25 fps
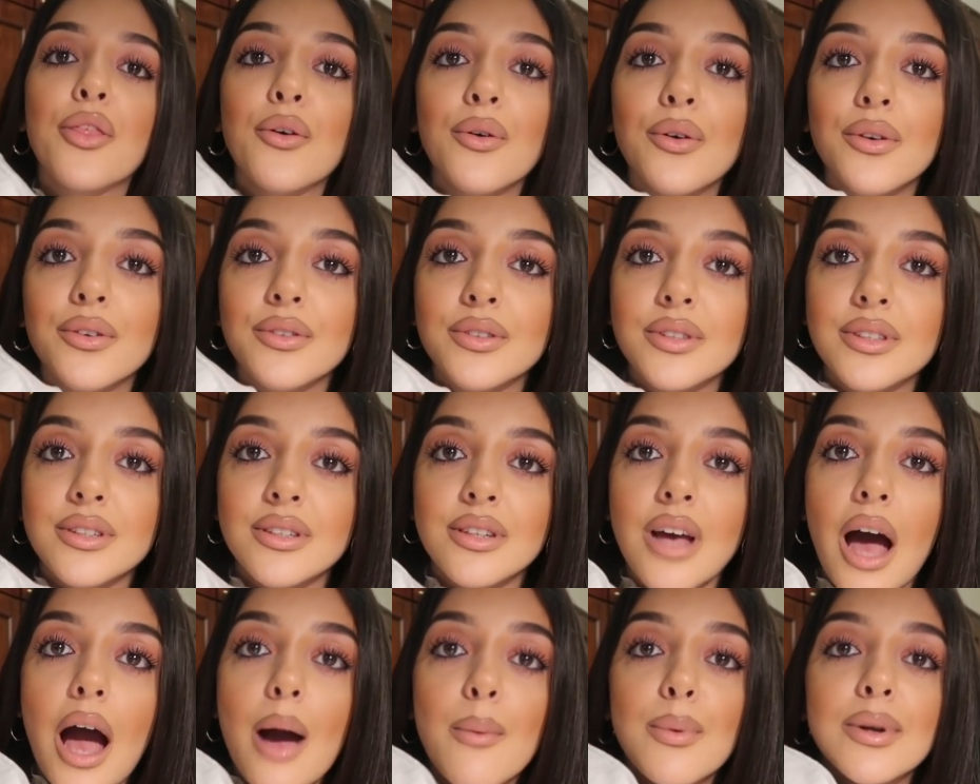thought
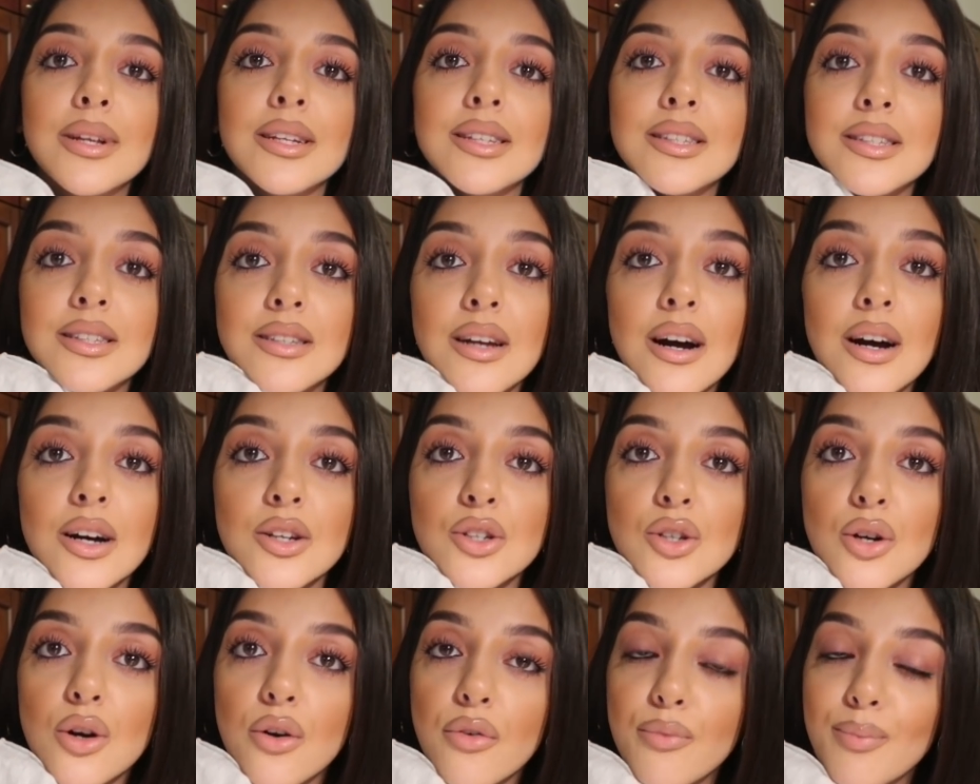I would
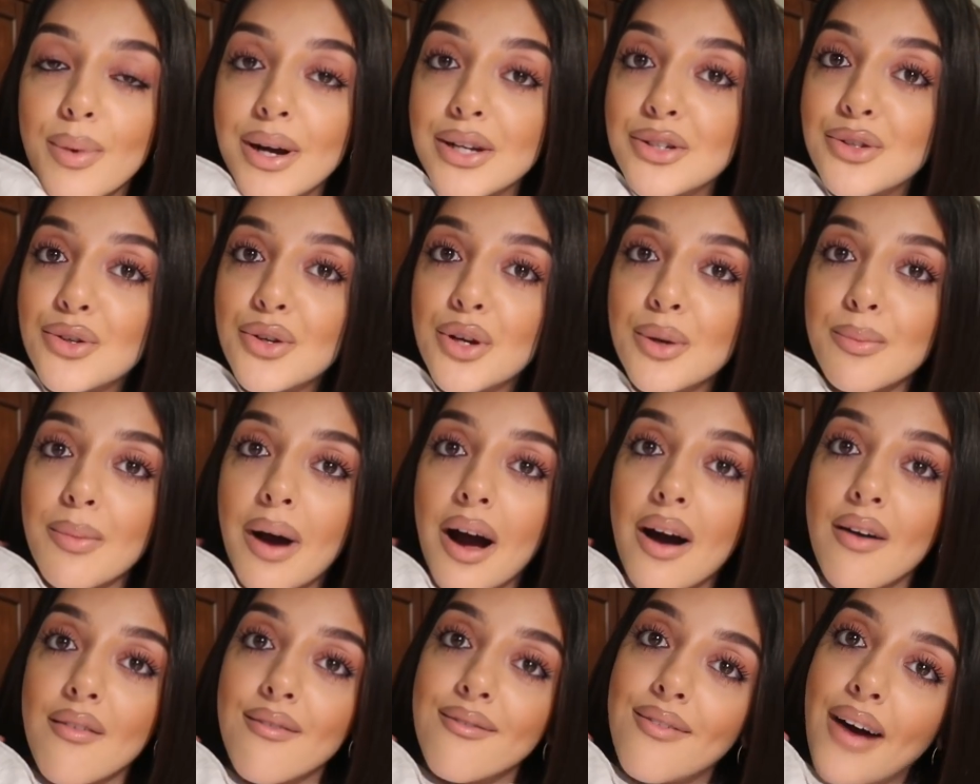start off by talking
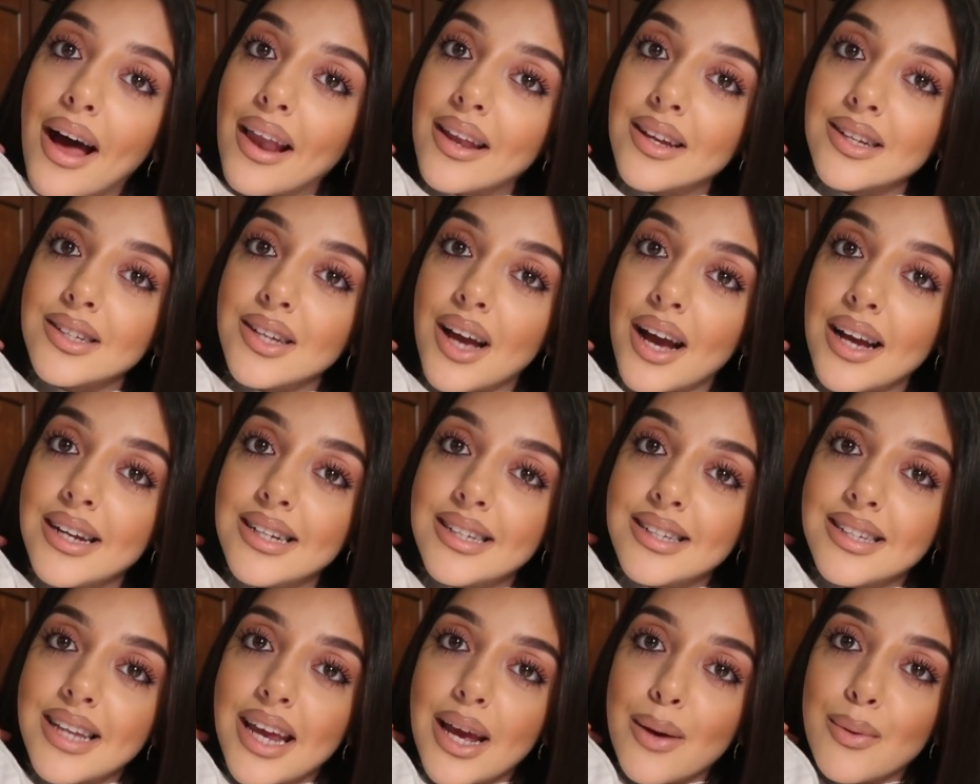about
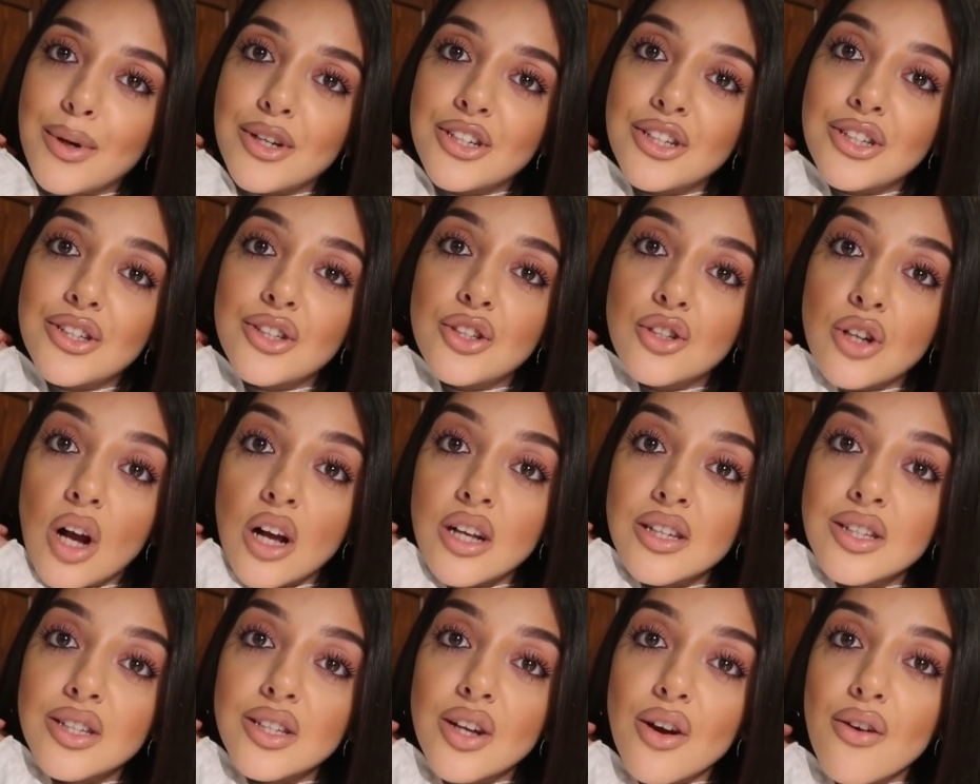Valentine's Day, which is
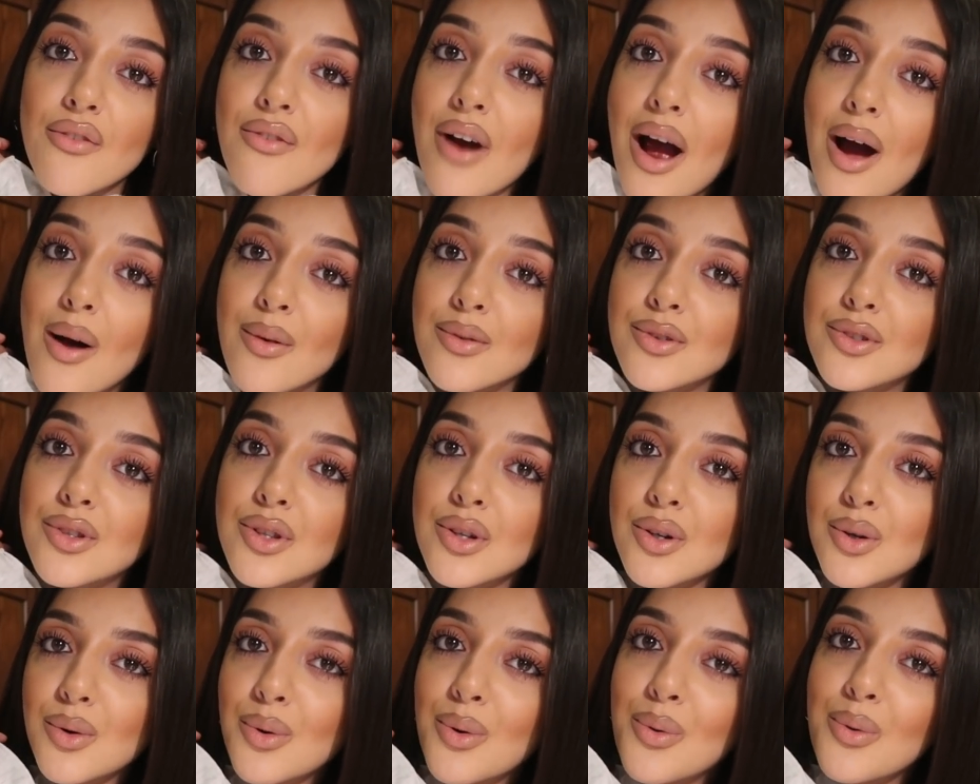just around
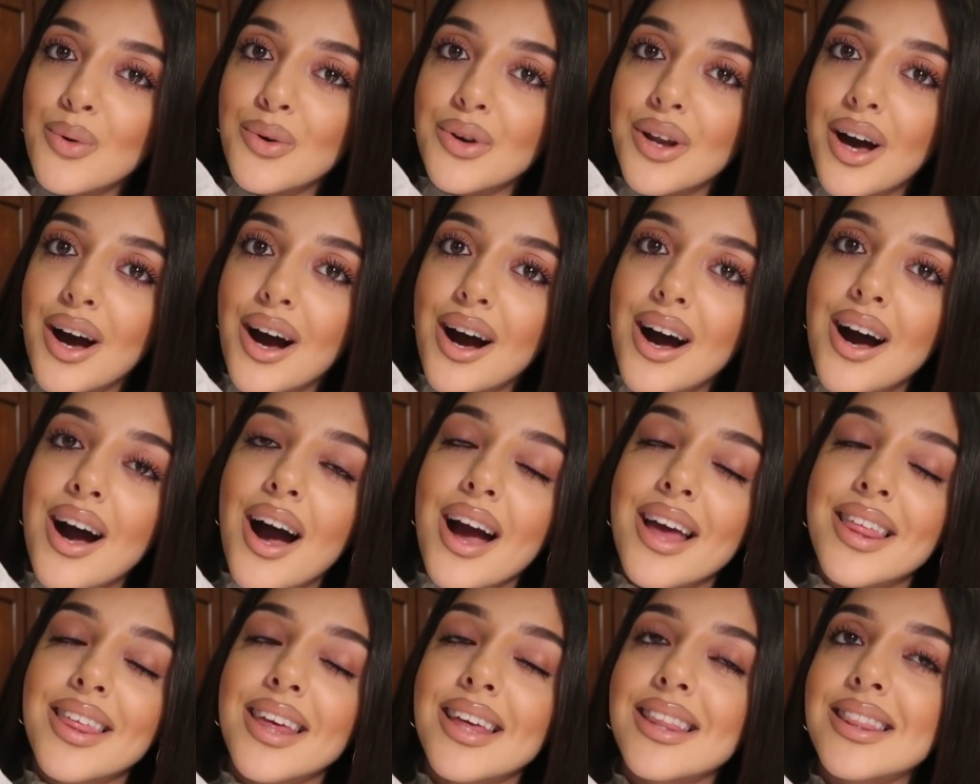the corner.
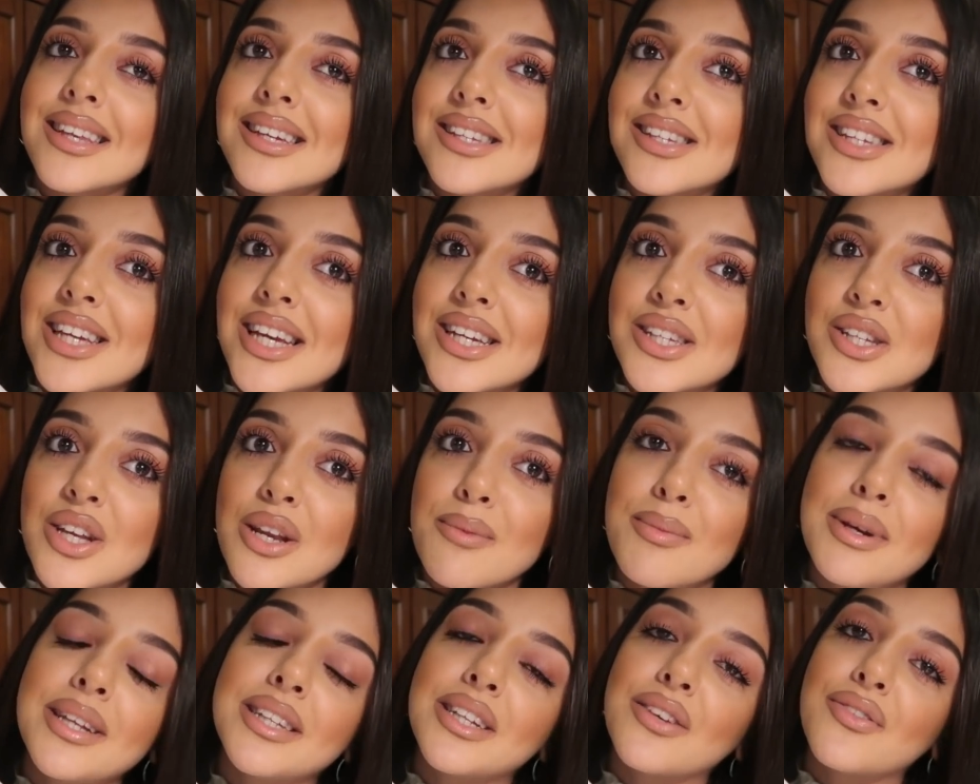I think this year is
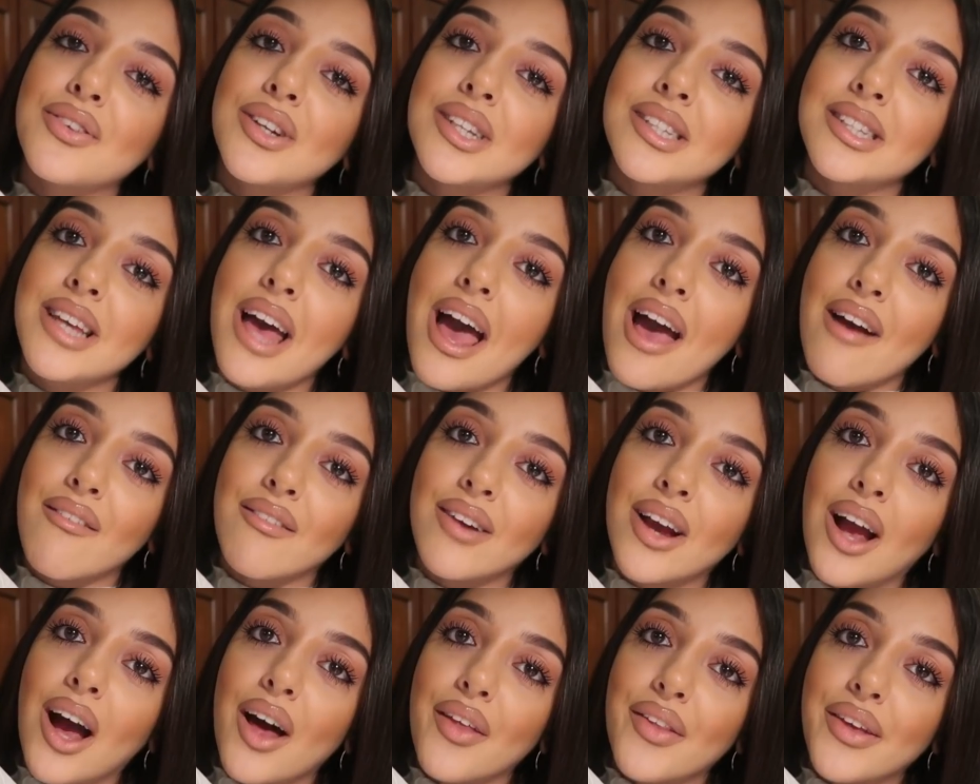going to be different to
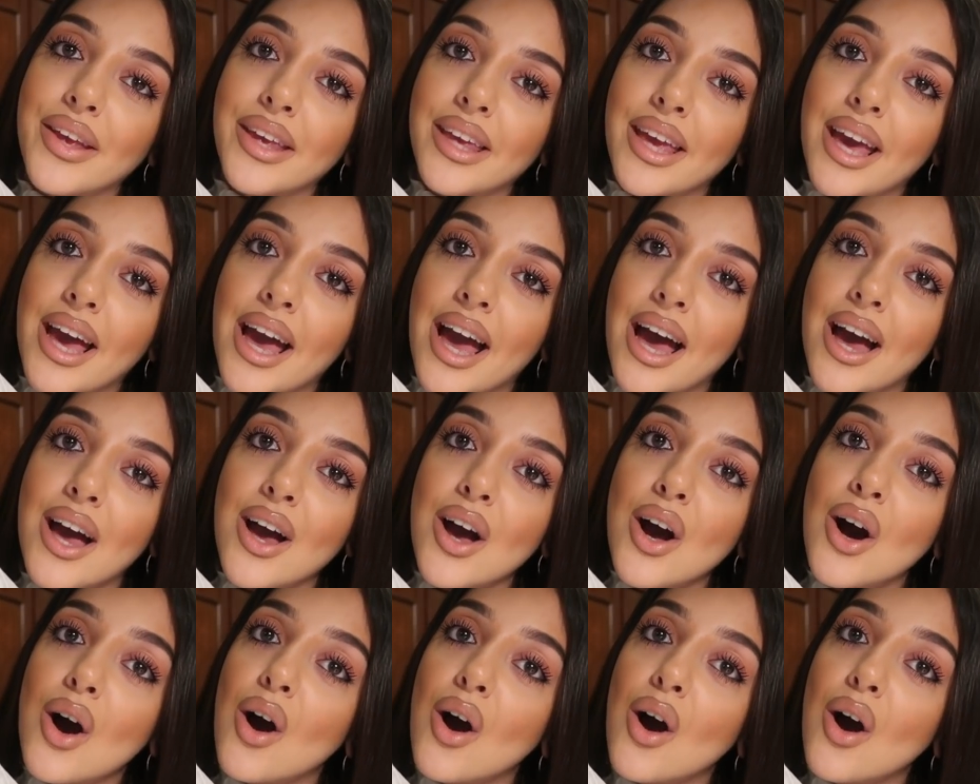every other year.